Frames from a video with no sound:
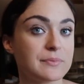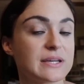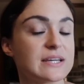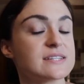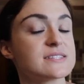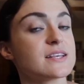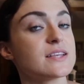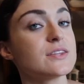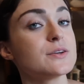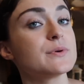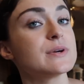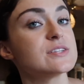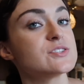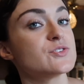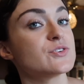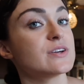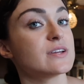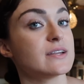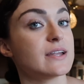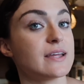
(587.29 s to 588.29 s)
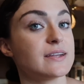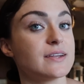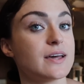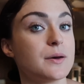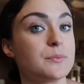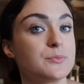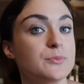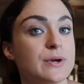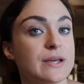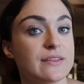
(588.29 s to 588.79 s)
because otherwise you can end
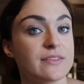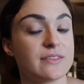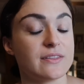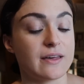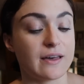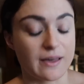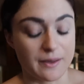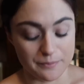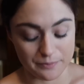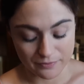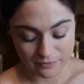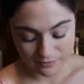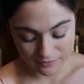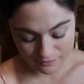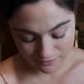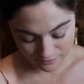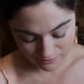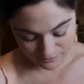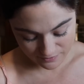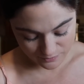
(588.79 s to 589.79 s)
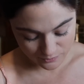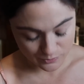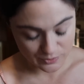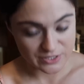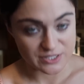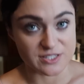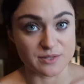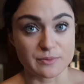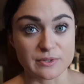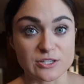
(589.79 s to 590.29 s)
up
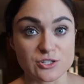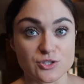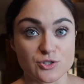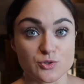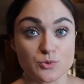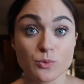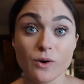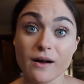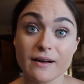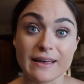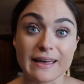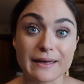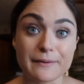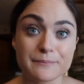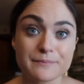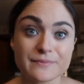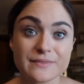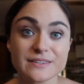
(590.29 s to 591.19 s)
with some issues walking.